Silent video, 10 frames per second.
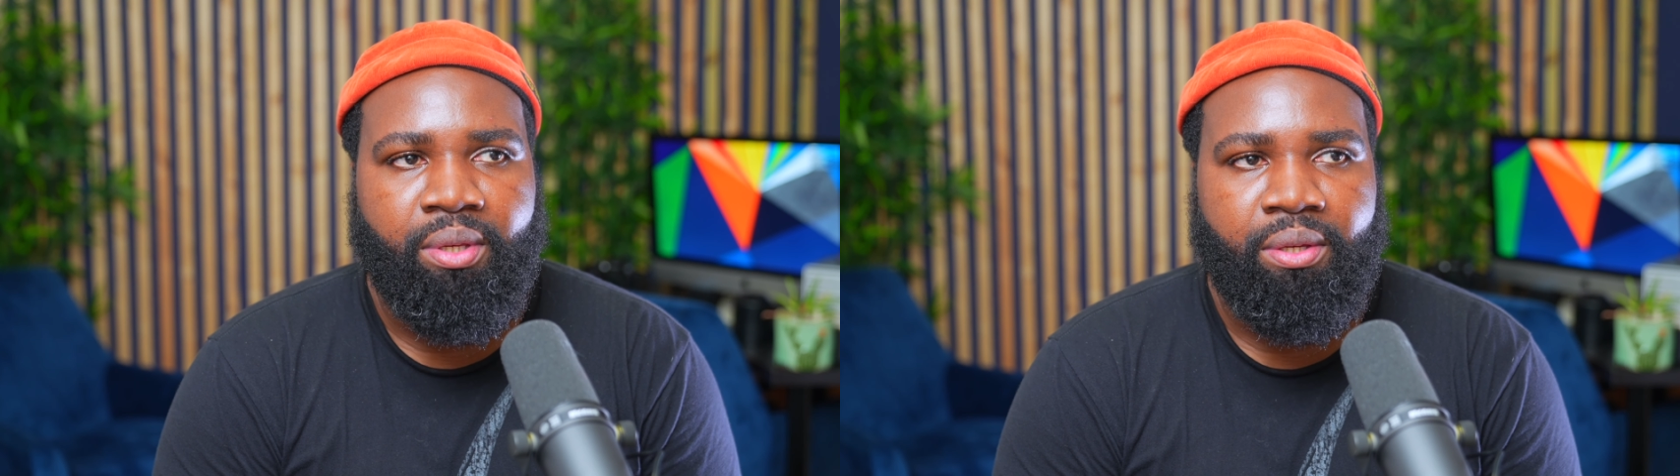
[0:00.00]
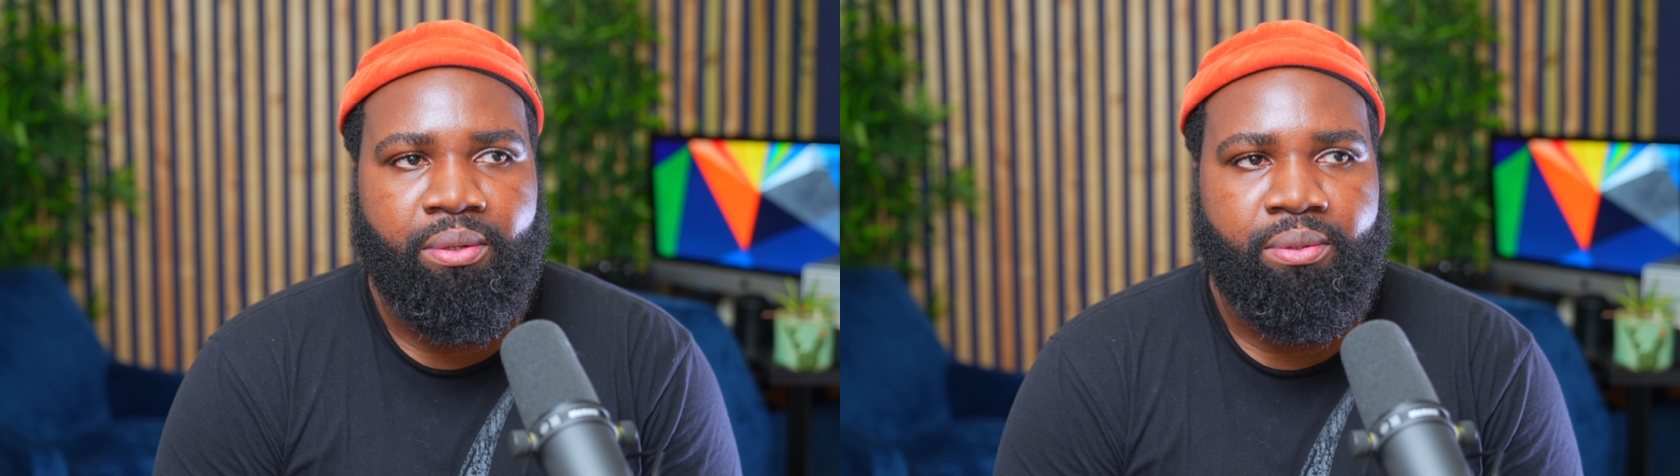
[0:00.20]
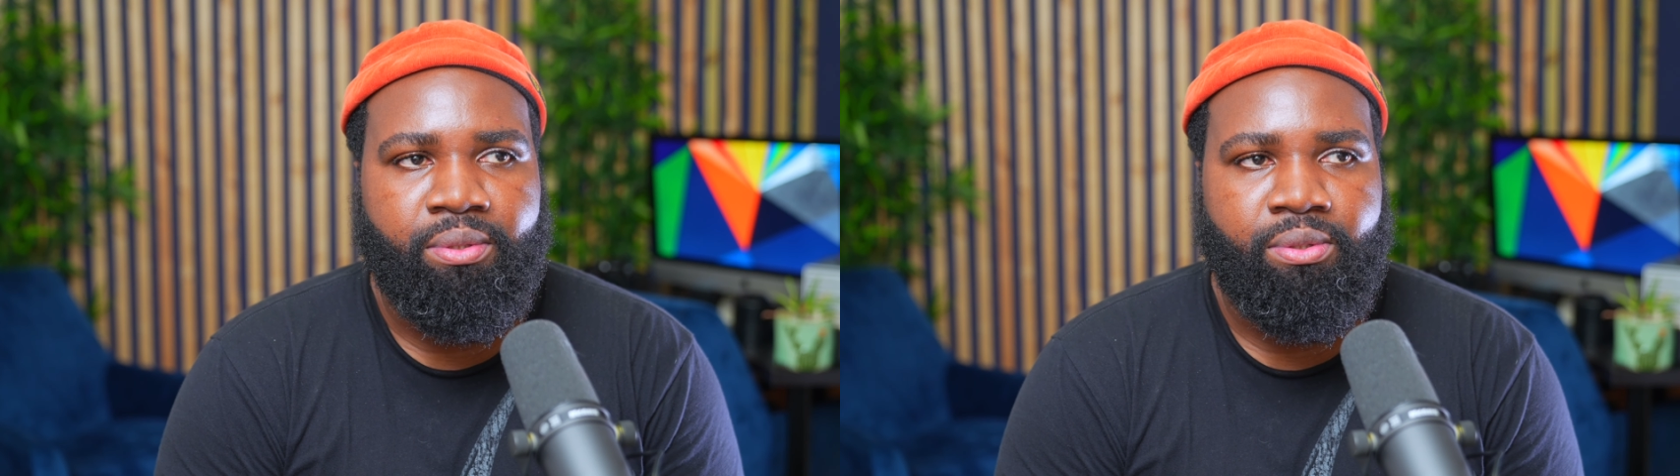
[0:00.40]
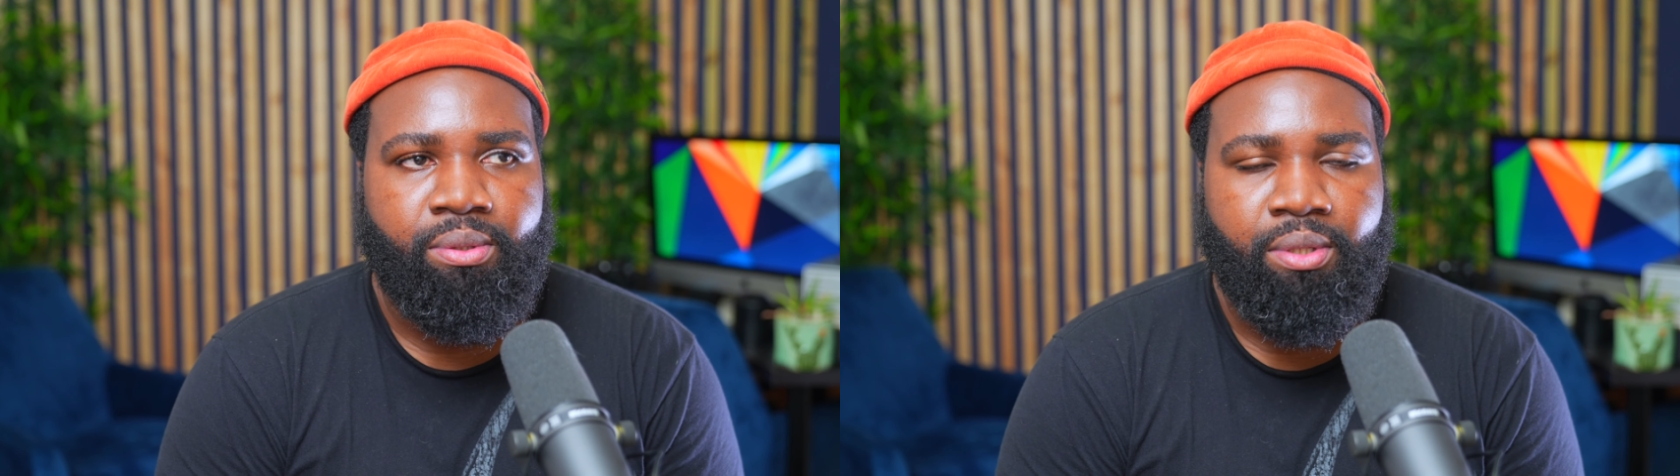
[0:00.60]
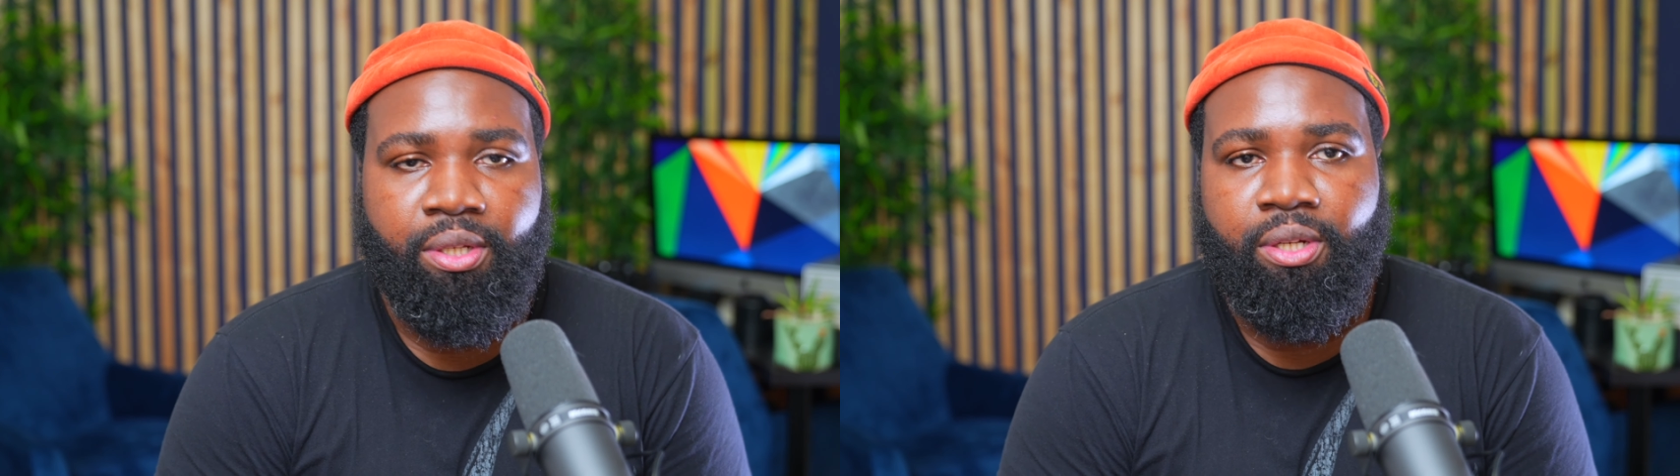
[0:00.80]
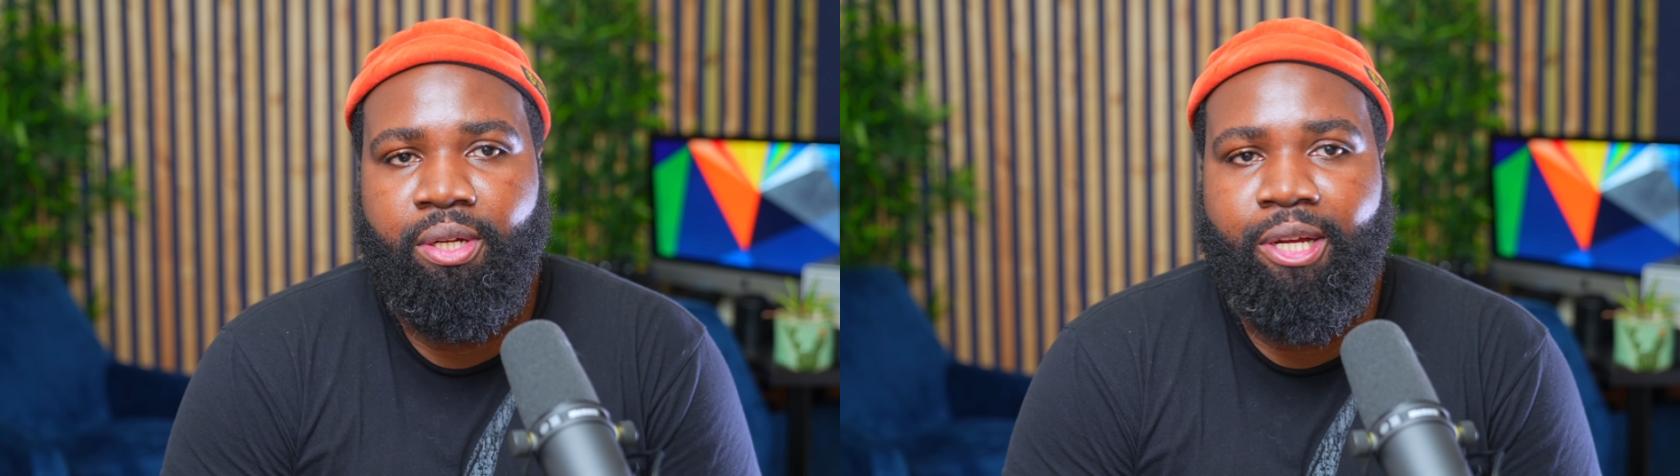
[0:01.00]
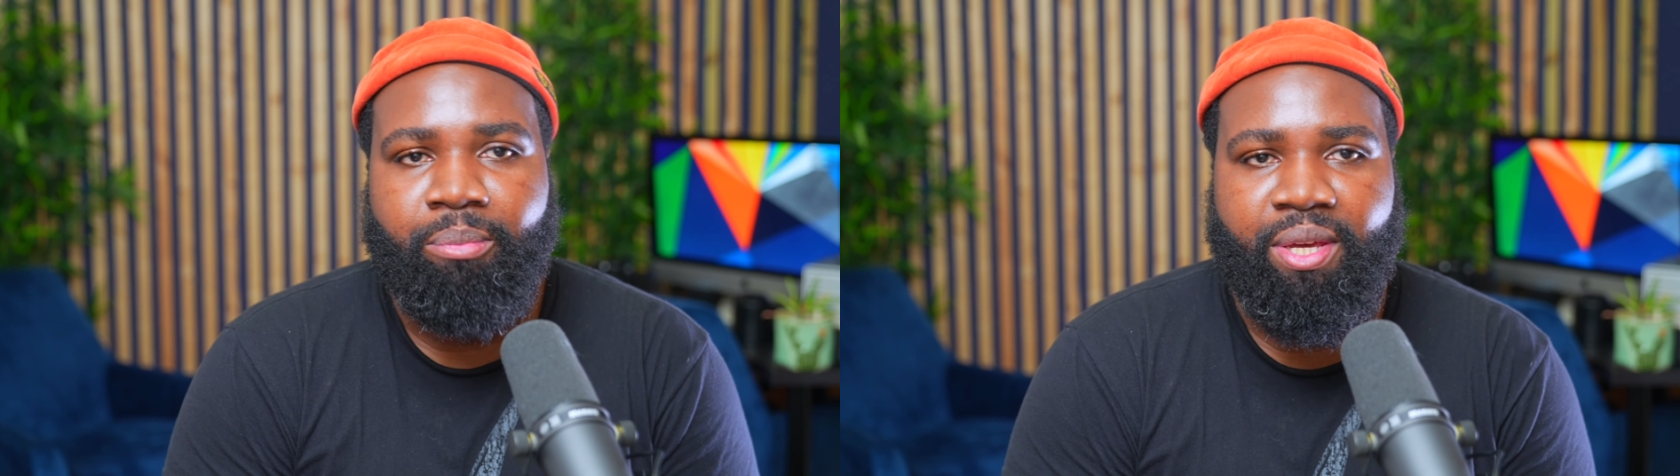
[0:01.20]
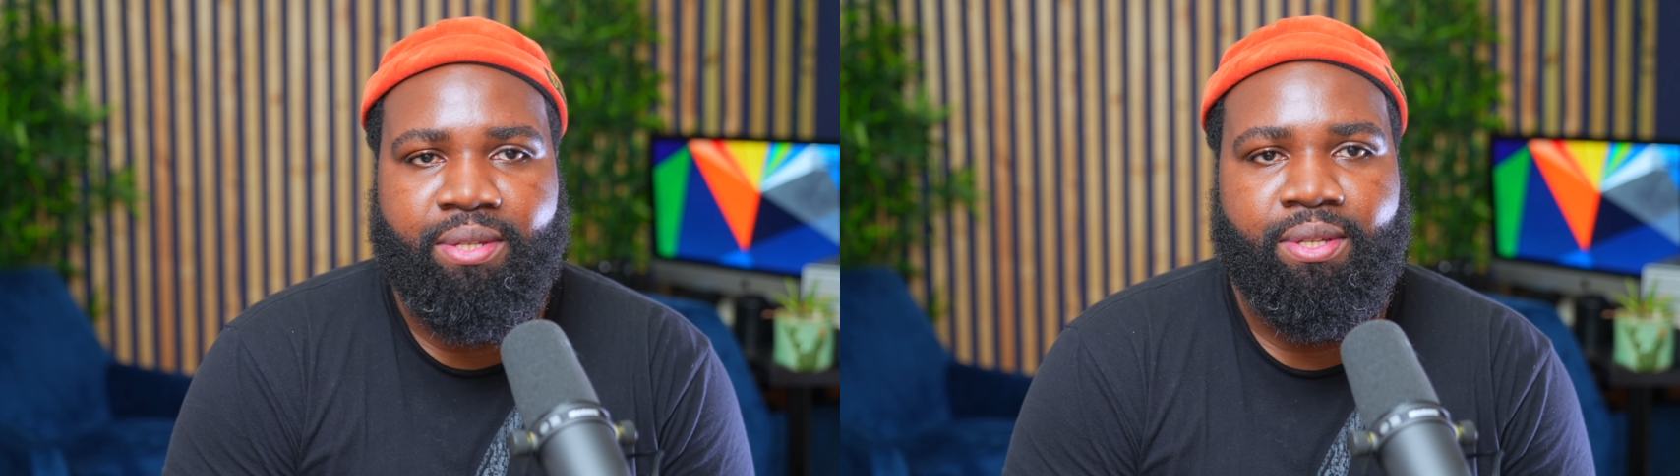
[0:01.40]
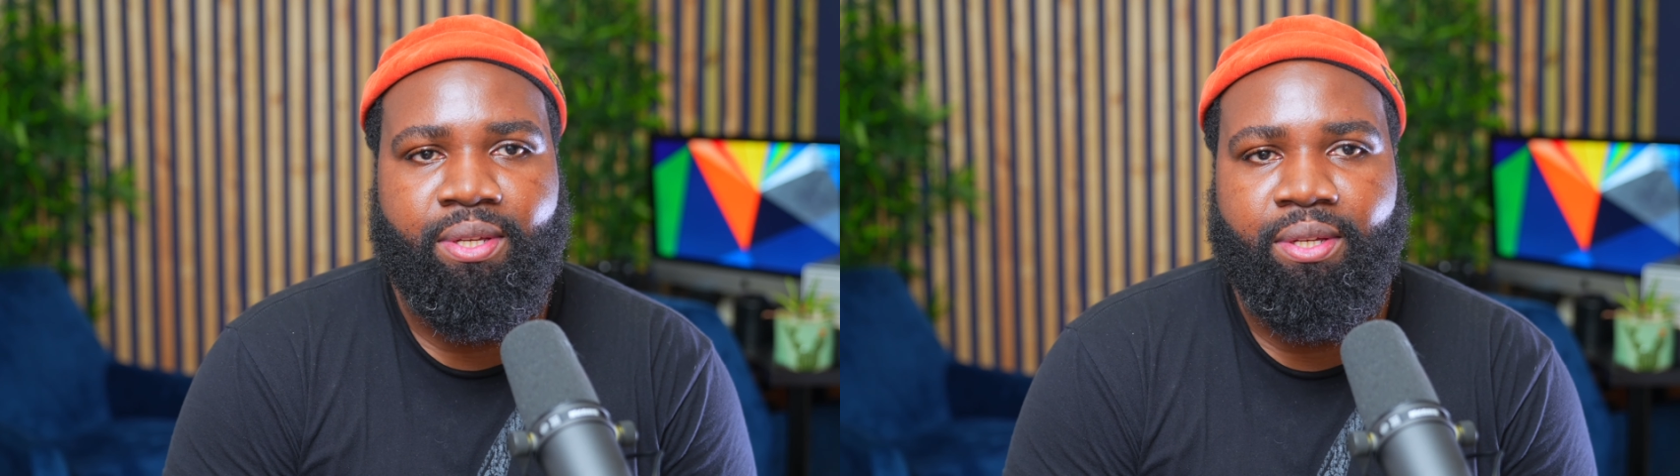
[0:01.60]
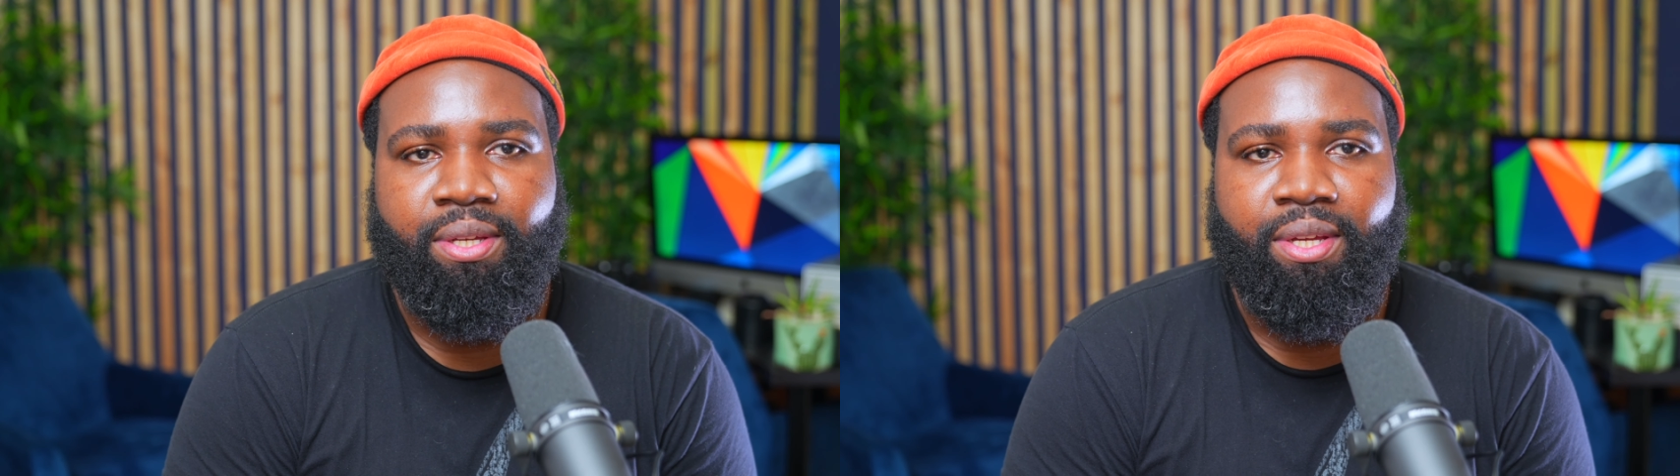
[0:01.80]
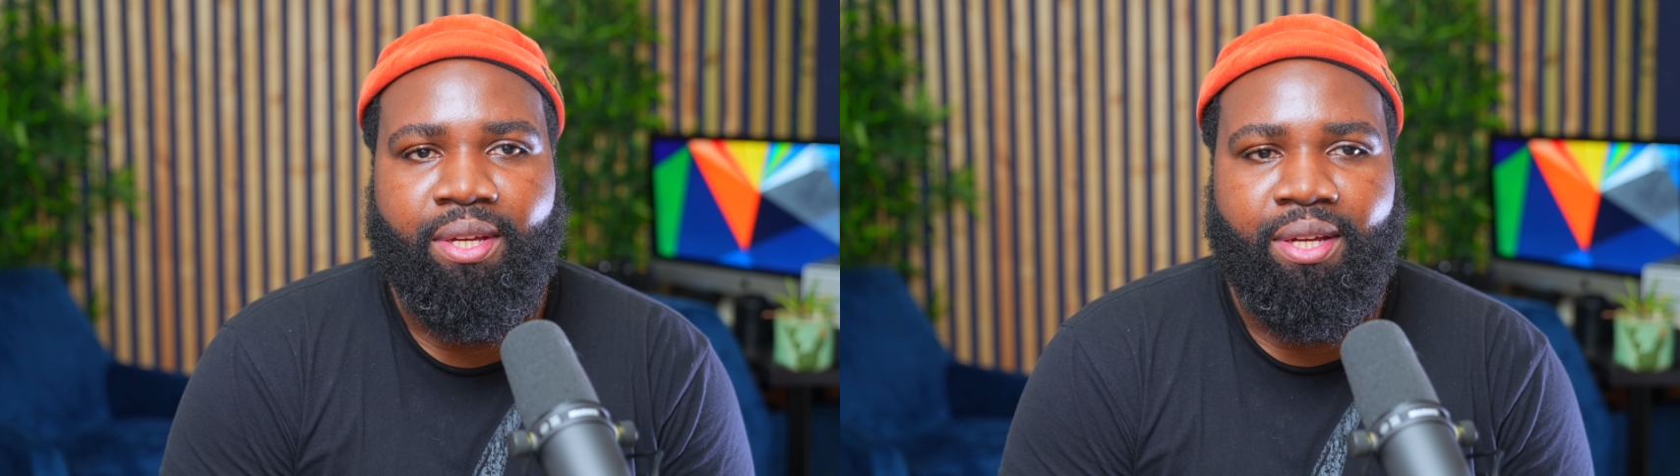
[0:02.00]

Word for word: Gil's, you know, amazing,